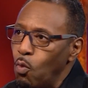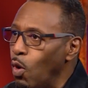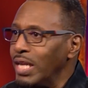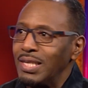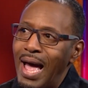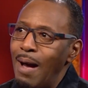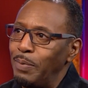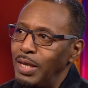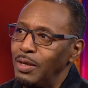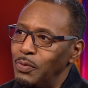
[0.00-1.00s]
what's
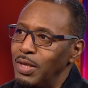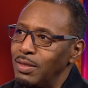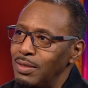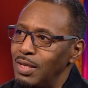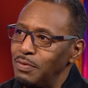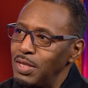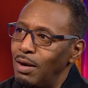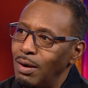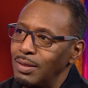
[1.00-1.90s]
happening with CFC Arts?